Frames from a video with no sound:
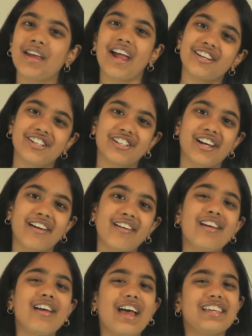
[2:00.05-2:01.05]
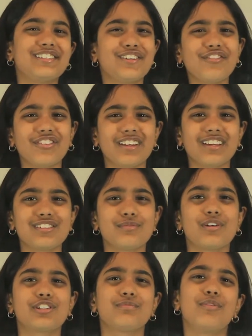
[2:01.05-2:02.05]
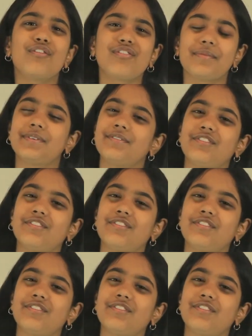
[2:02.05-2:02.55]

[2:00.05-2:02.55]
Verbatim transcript: and share and don't forget to watch more Fabson